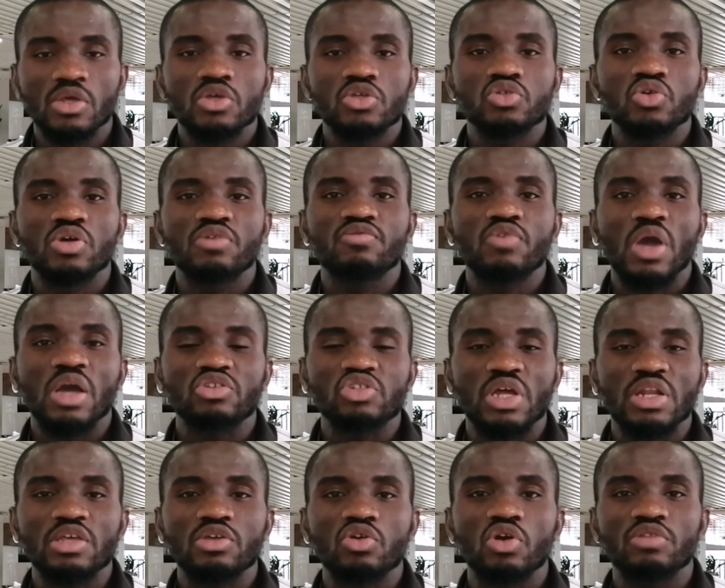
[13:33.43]
So if you
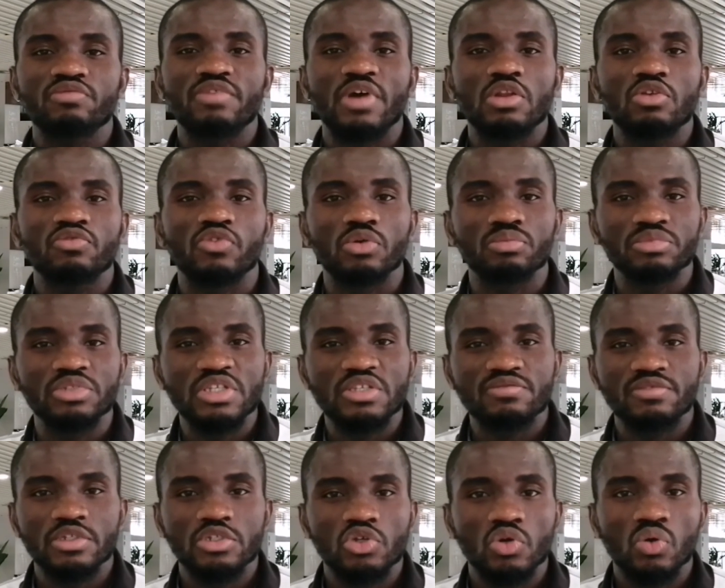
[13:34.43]
actually got value from this
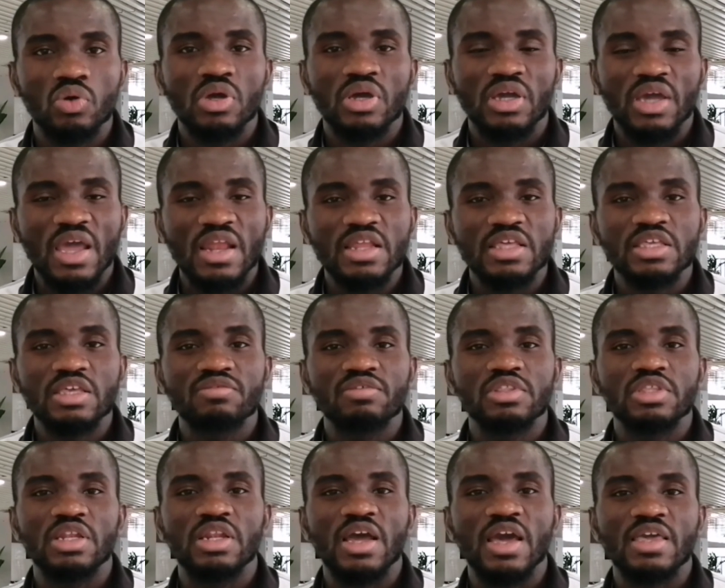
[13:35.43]
video, kindly give
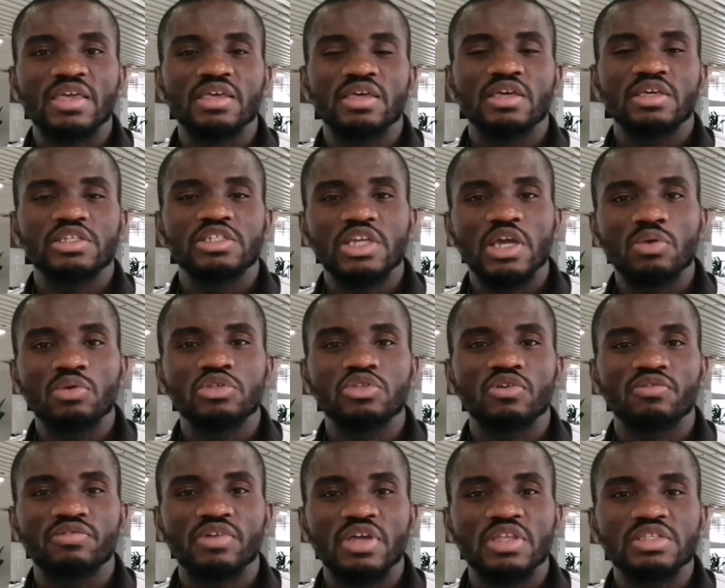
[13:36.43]
it a like, share with
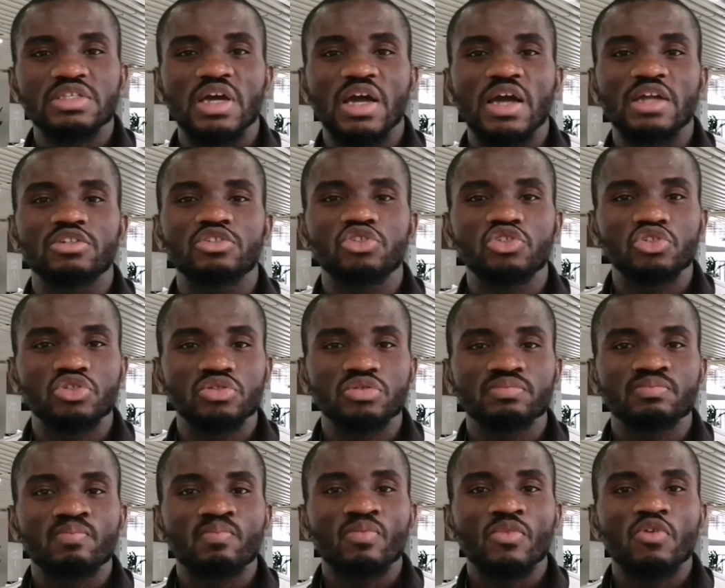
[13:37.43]
your friends, and
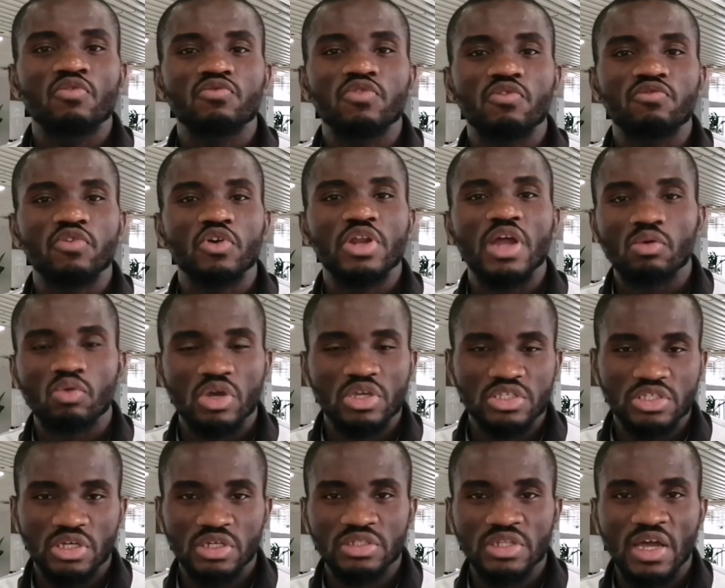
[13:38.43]
for further
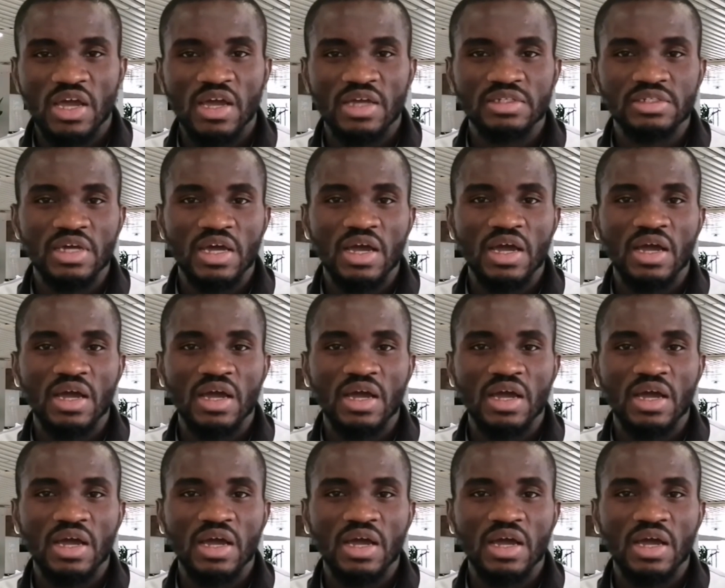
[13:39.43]
questions and